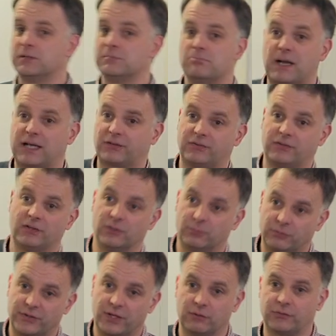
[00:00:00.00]
maxing
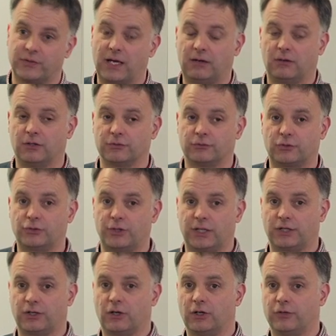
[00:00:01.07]
themselves out on
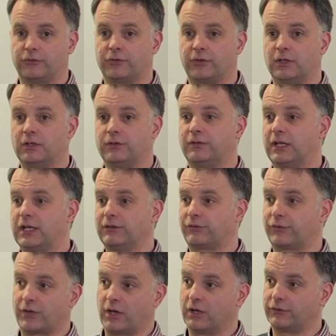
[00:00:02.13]
credit cards to get
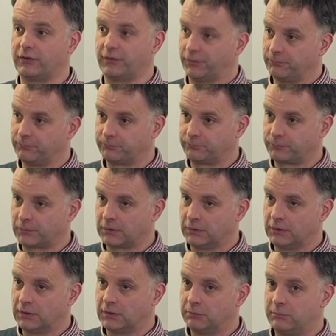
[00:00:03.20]
started.
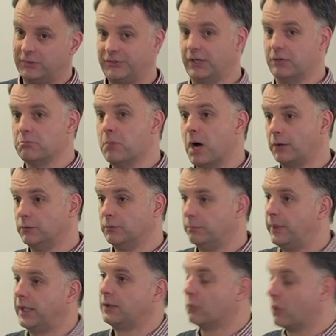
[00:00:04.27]
Michelle Mone
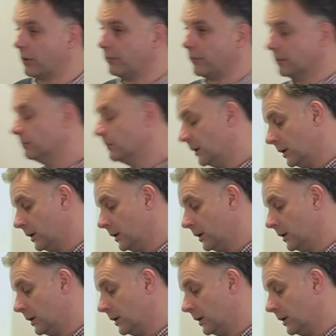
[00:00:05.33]
being one of them.